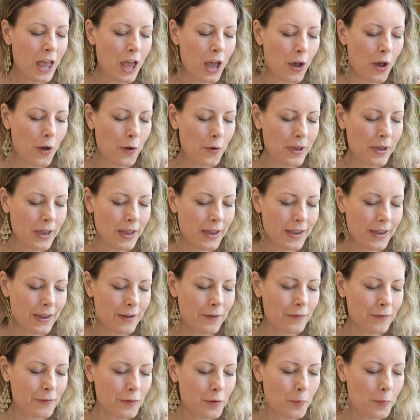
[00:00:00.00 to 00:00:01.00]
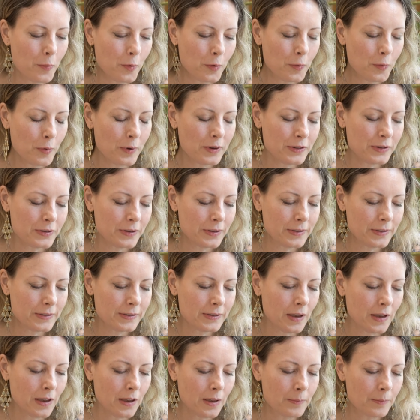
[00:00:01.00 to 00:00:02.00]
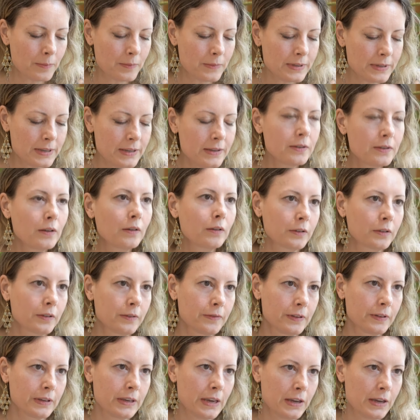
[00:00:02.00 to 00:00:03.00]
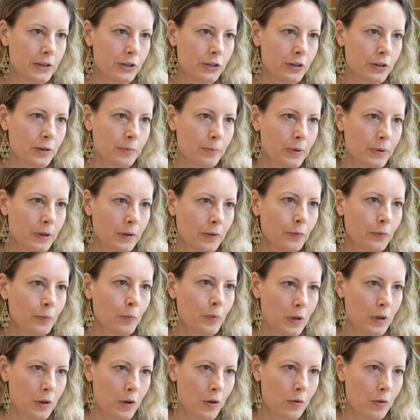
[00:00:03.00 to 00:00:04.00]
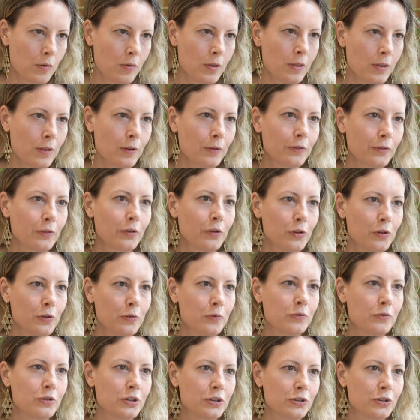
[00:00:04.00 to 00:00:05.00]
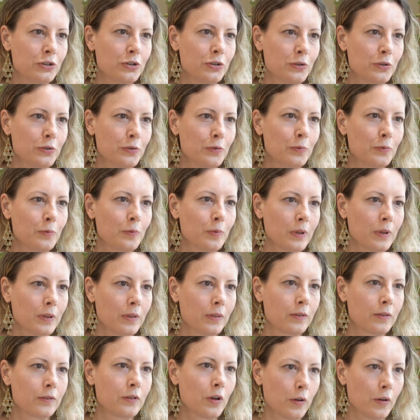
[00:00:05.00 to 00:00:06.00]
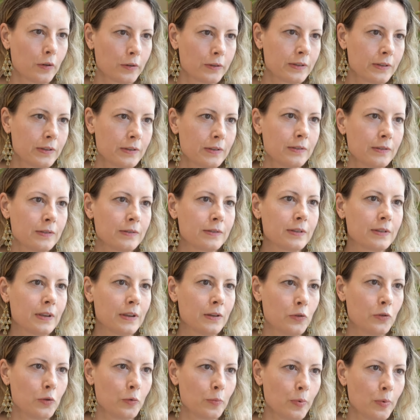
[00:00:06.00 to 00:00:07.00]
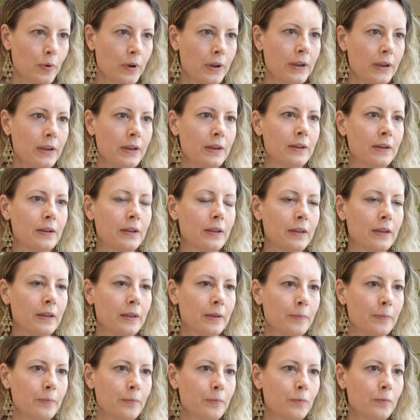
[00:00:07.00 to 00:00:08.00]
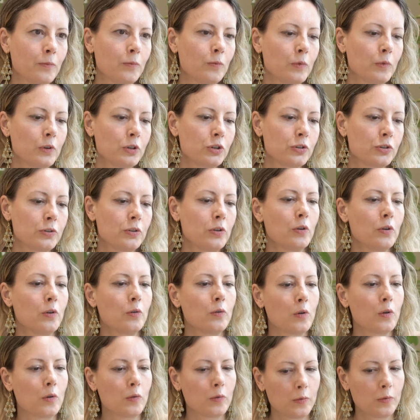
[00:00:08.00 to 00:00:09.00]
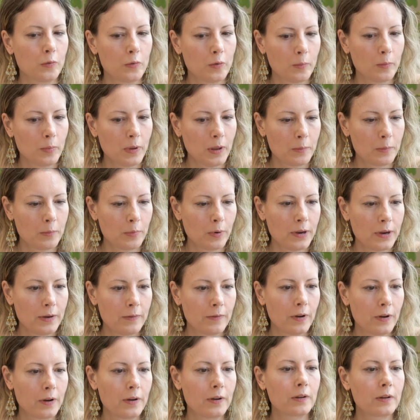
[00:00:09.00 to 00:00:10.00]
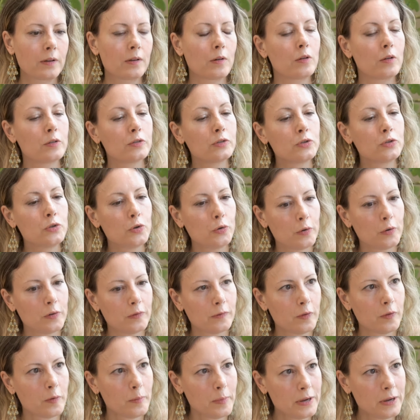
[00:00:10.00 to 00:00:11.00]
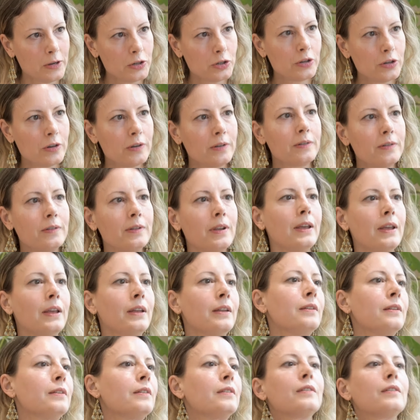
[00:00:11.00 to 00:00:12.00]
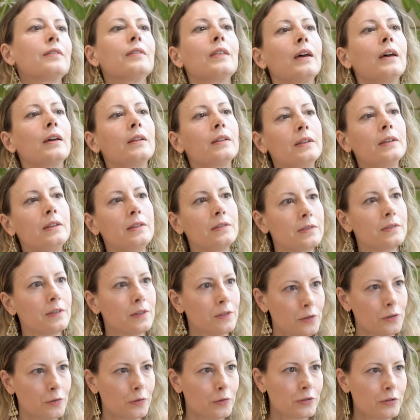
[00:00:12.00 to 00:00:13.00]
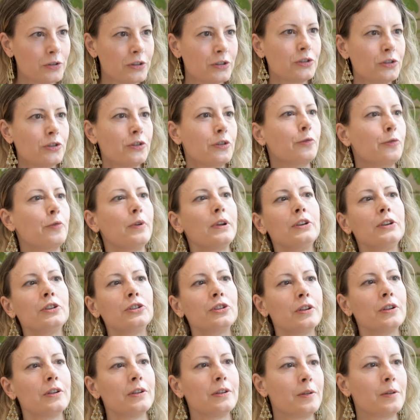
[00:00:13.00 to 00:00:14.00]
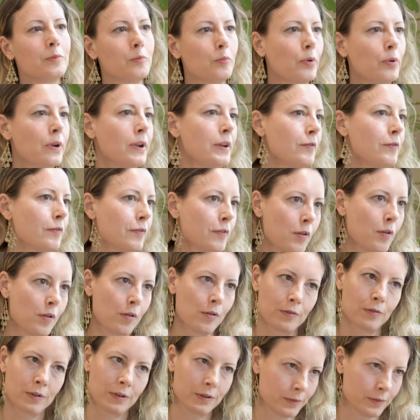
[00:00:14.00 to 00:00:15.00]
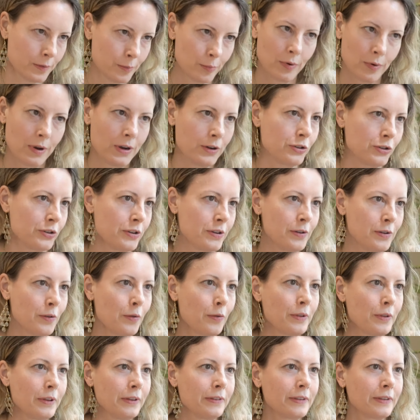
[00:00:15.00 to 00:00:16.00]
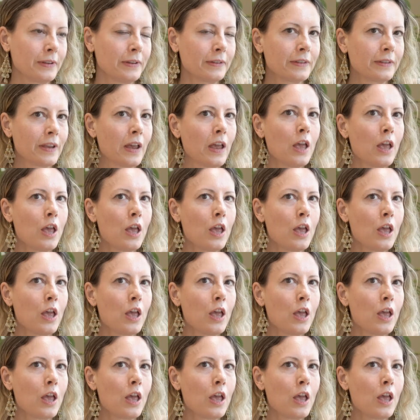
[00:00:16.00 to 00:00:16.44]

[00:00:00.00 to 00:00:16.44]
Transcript: Okay, a few more questions. Um, detoxification, because we know that there's a huge issue with toxins in your brain, um, which you know go through the blood-brain barrier, cause neuroinflammation, and that leads to neurodegeneration and brain fog and depression, all these things.